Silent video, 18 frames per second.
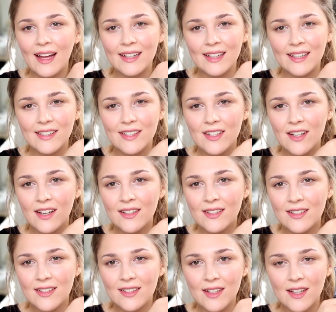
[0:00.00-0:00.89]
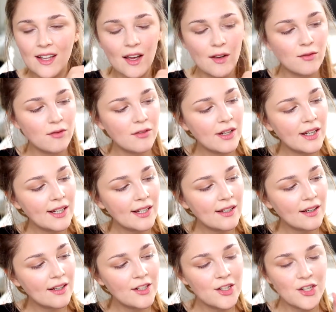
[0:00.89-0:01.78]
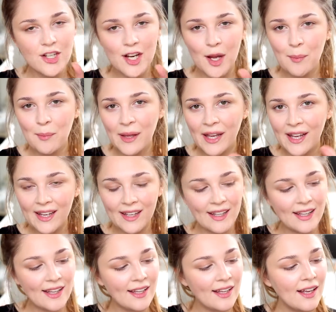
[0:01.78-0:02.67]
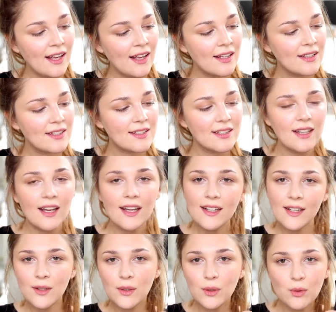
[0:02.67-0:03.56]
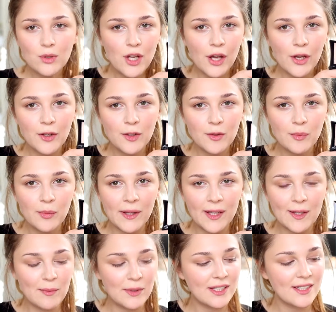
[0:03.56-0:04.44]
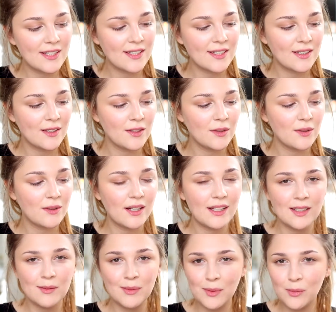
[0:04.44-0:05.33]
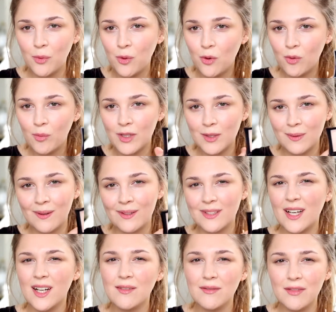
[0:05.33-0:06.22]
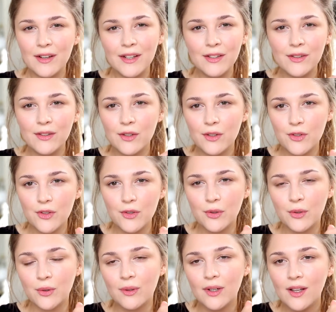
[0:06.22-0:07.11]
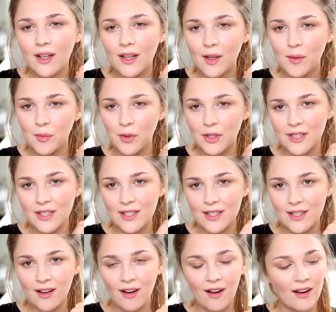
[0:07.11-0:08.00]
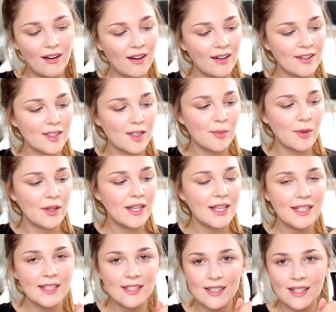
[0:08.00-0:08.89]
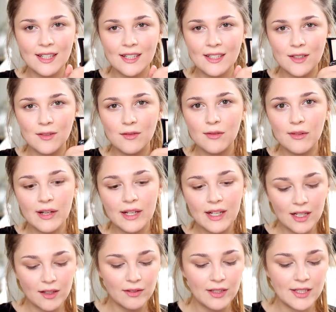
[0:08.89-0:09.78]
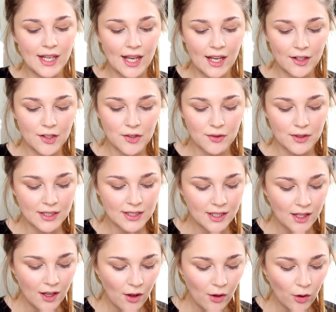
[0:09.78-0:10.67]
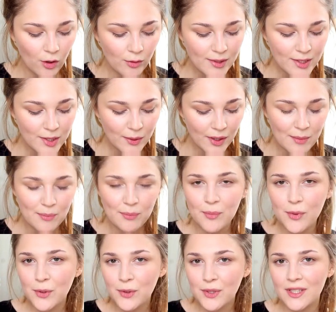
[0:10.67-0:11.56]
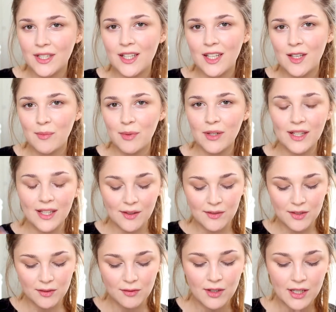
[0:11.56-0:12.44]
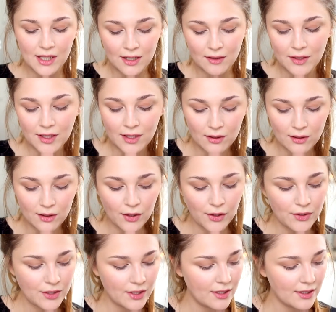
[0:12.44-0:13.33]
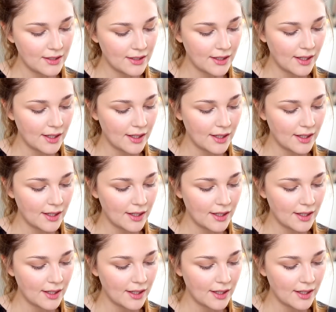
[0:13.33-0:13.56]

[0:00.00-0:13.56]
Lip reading: and it's just a really nice champagne-y, slightly cool tone pink, but it's still a little bit warm as well. It's kind of a very neutral, pretty highlighter, but this is a really lovely texture. It's almost quite moussey, but it gives a really lovely glow to the